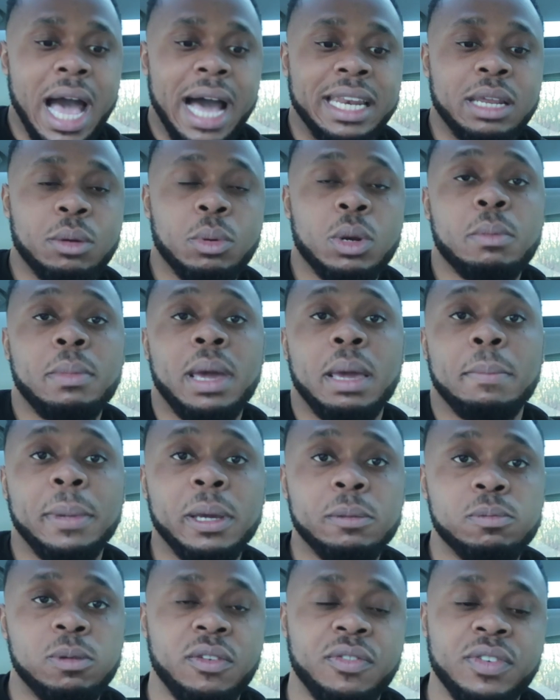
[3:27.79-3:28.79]
And they want to make
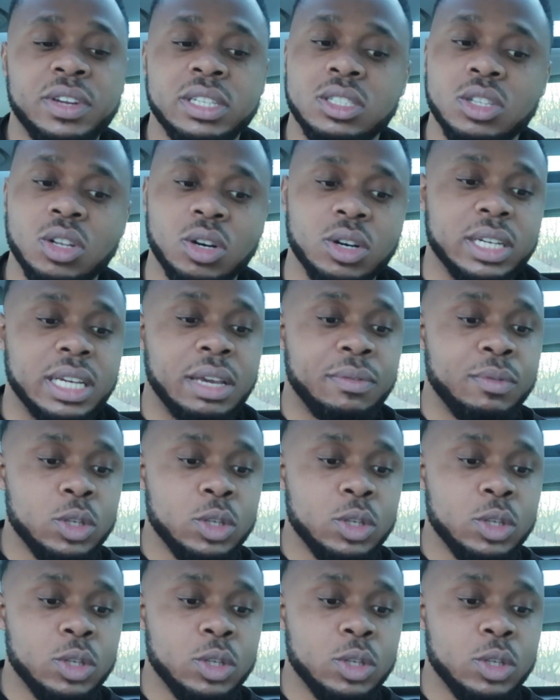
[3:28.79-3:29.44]
big profits. Look, if